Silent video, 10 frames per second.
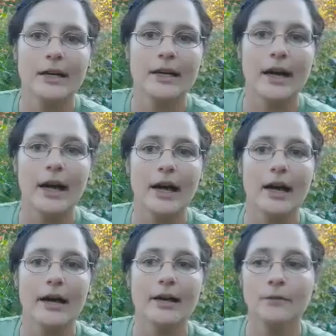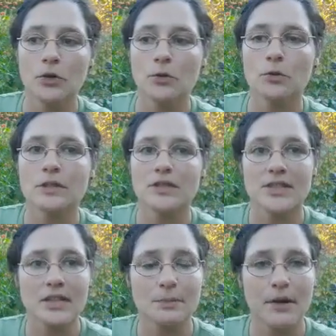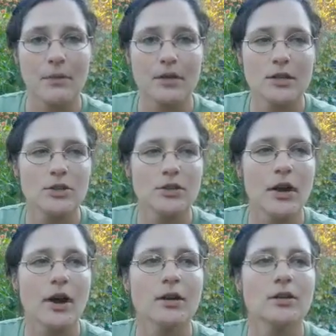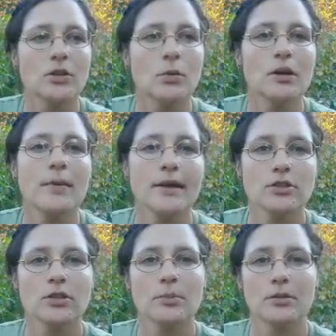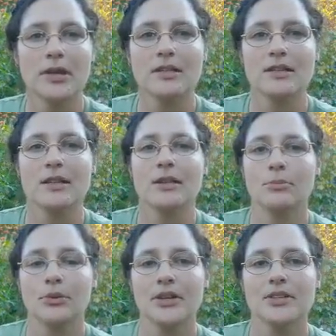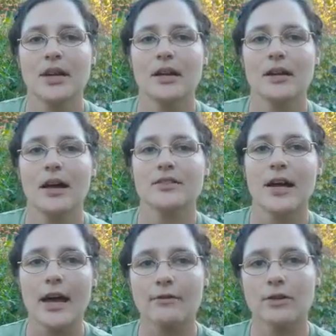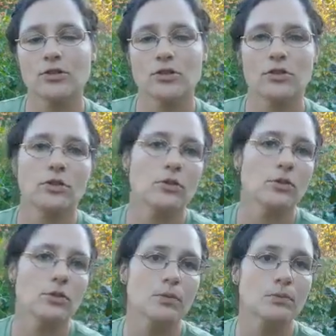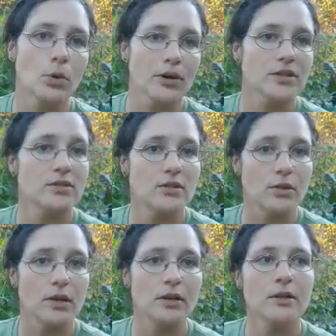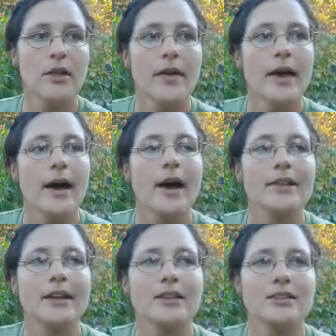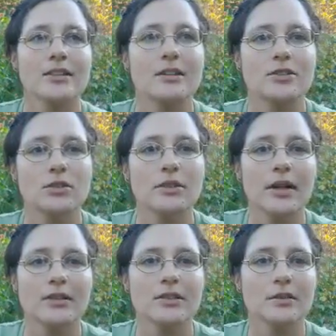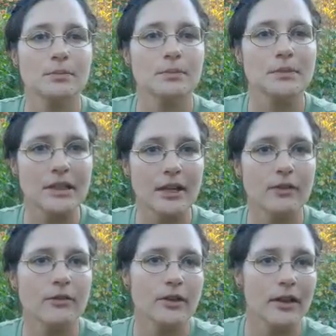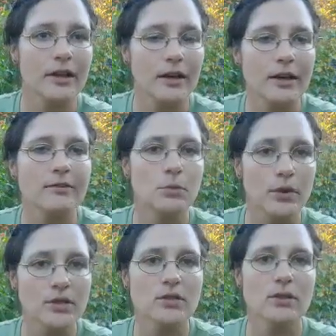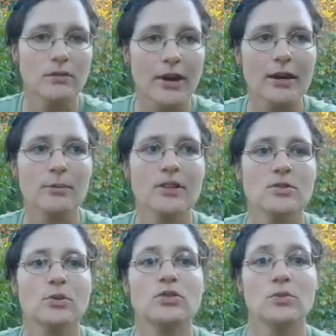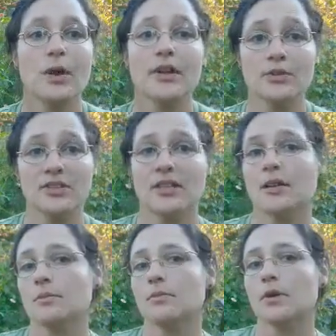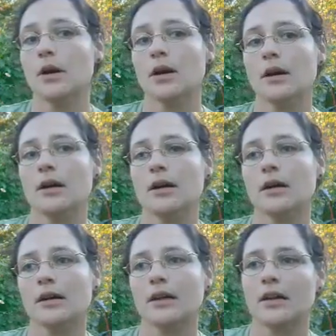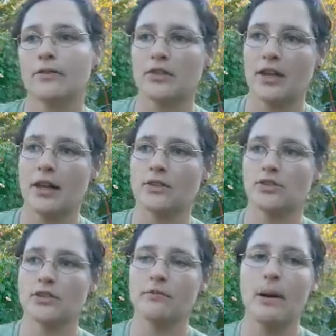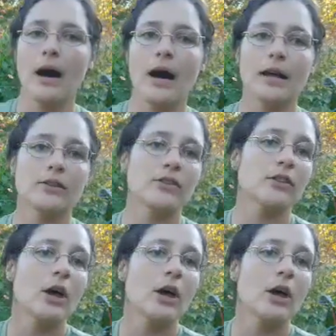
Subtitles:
If you decide to plant one in your yard, you want to make sure to plant it in a place that has average to moist soil. Like I said, they do like to live in like kind of moister environments, which is why you see them kind of on the edges of ponds